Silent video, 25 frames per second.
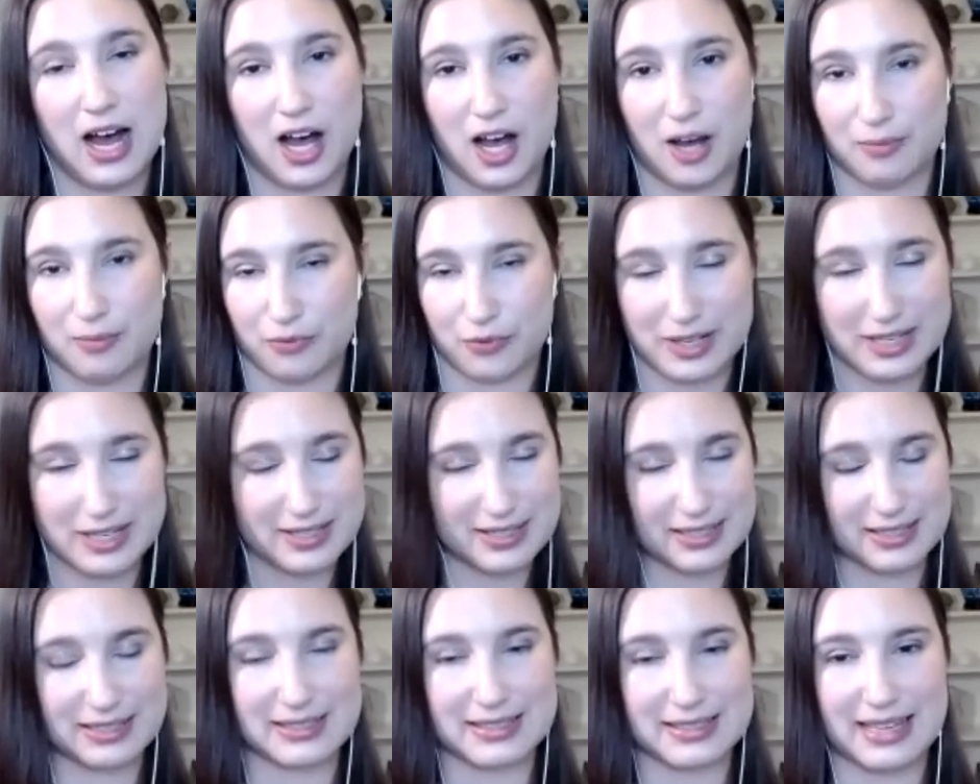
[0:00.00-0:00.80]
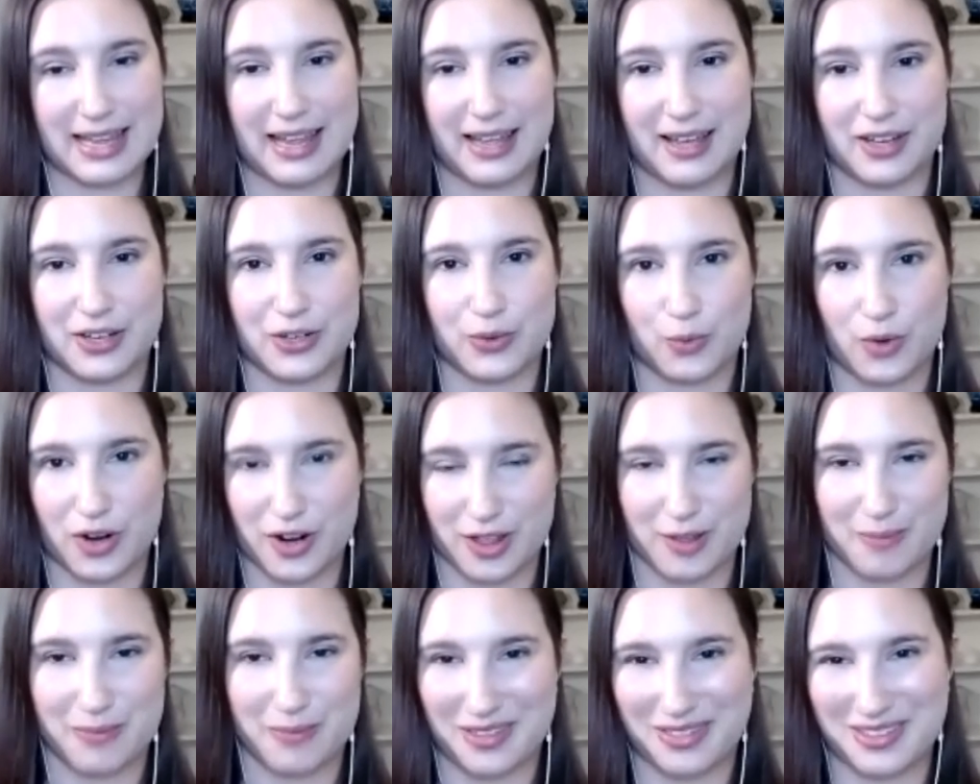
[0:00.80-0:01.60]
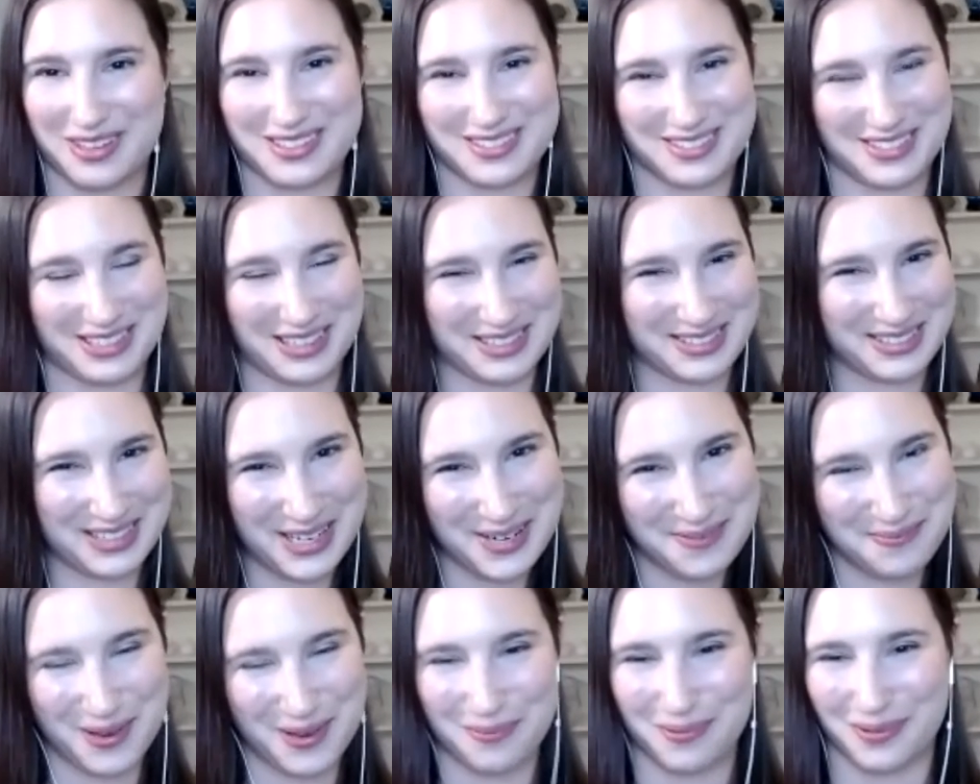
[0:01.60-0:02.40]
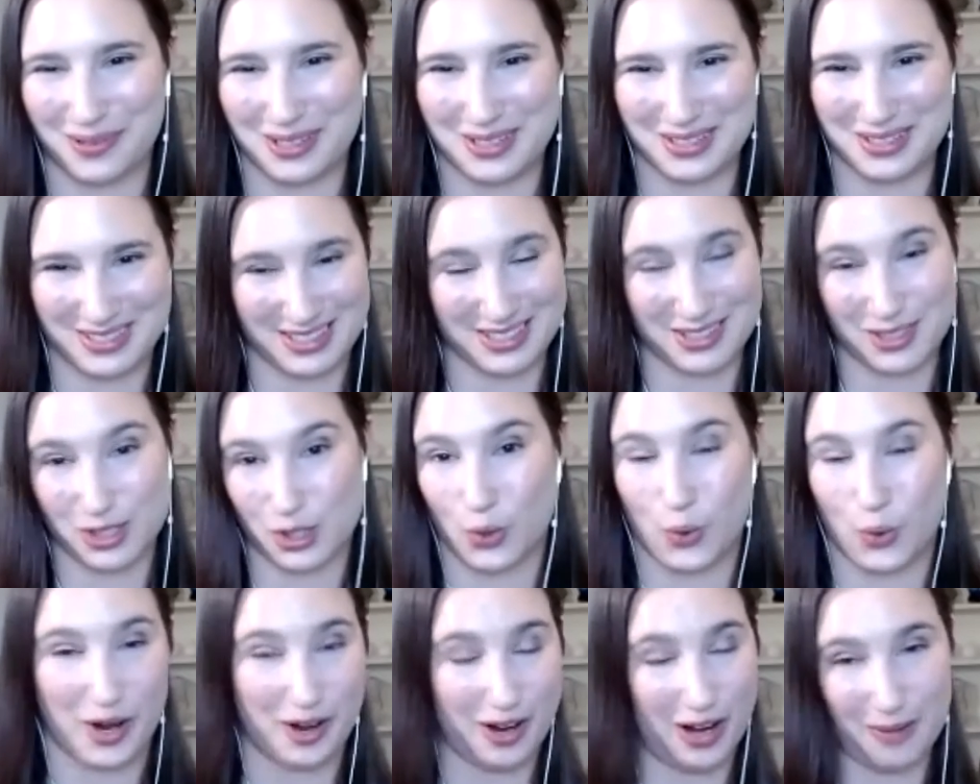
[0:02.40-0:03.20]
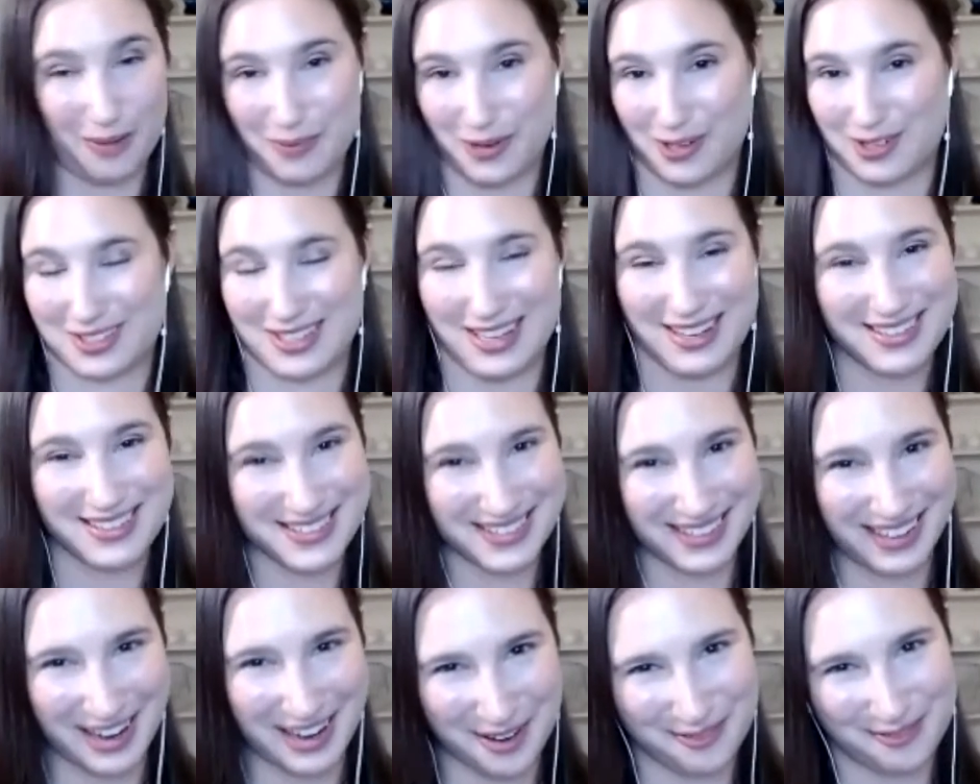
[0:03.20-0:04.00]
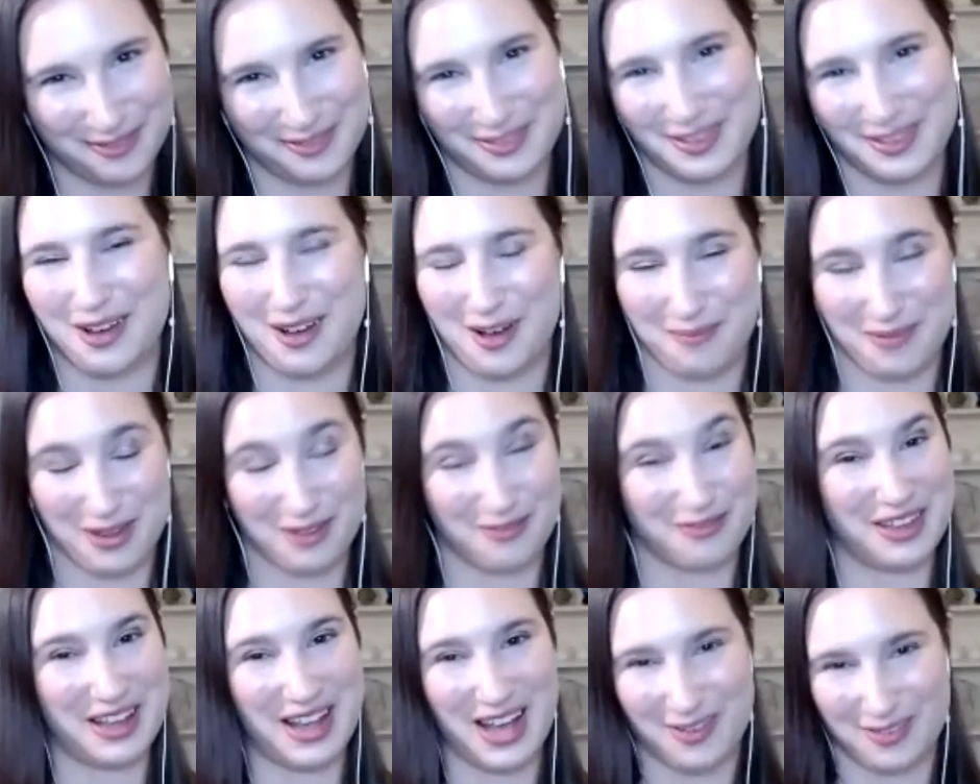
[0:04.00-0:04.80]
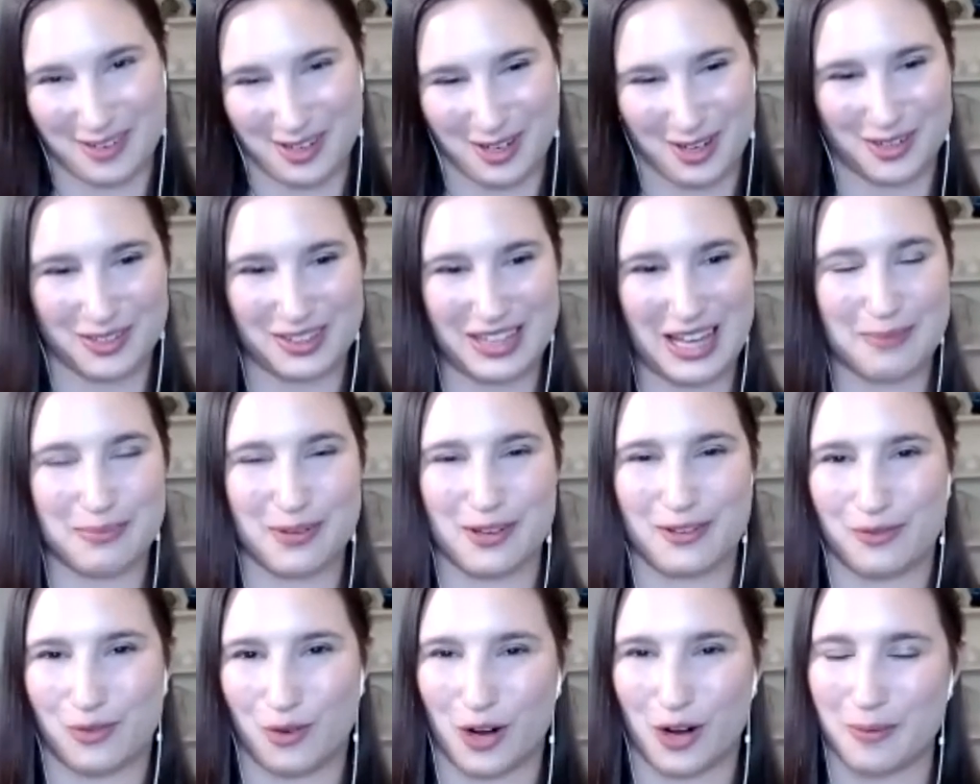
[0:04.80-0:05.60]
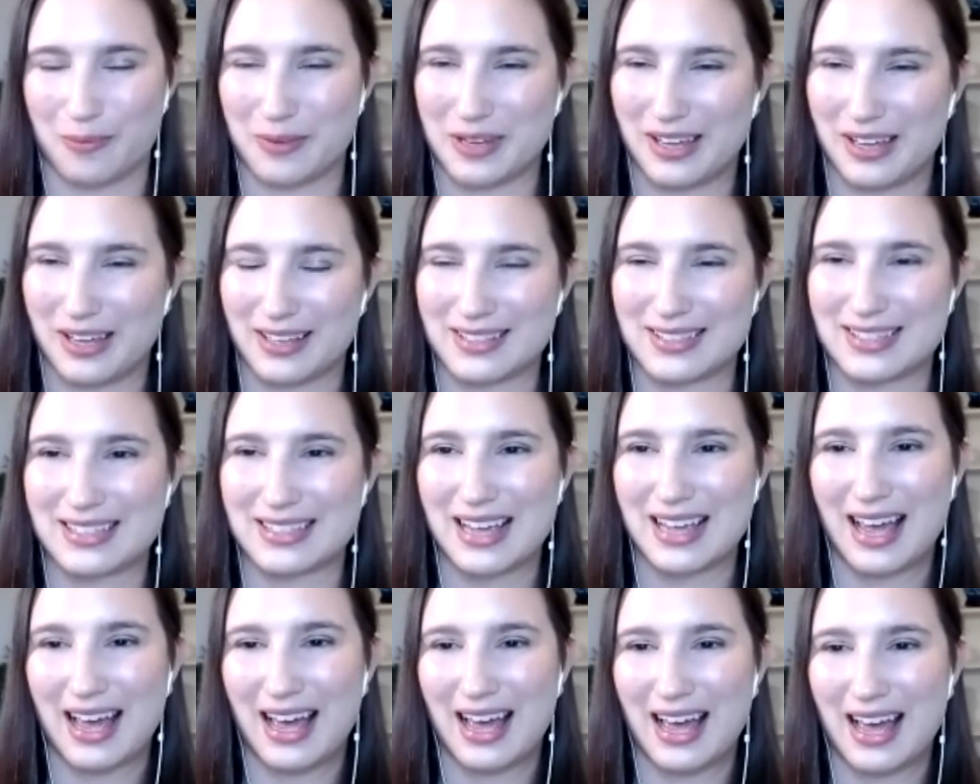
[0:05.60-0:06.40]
reasons. And one of the big things that I say to people is queer up your sex life, if they haven't heard that before, because